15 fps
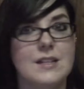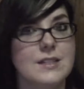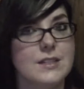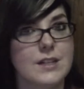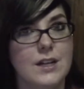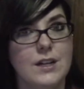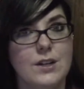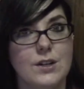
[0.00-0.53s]
It's
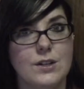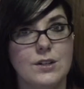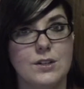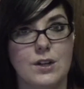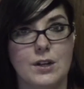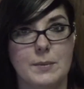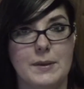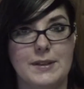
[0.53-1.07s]
kind of hard to
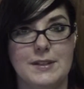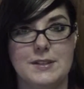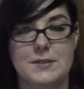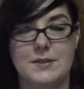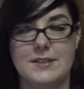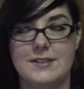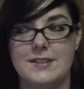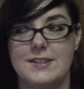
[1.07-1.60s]
talk about this
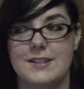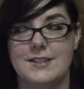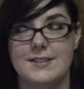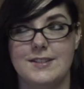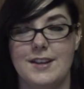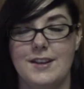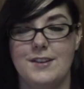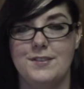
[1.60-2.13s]
one
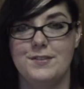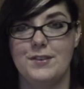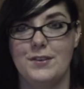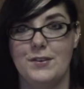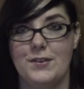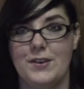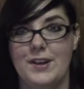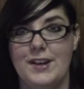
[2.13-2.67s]
since I've
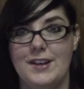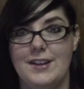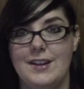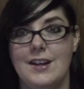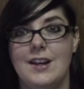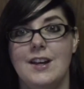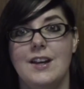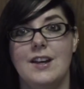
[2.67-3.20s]

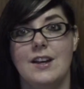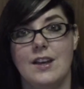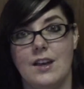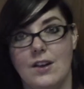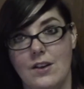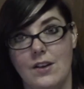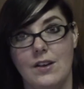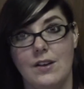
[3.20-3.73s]
read
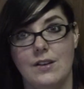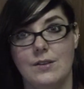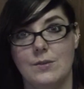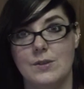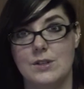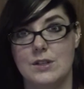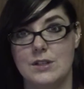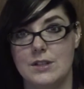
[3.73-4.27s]
Carry On,
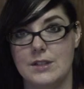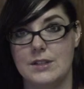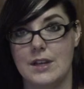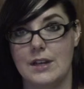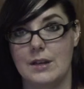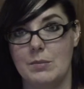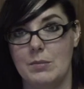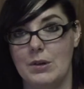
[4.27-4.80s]
which is the
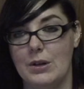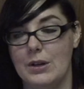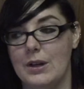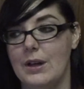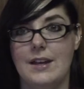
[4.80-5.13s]
second book.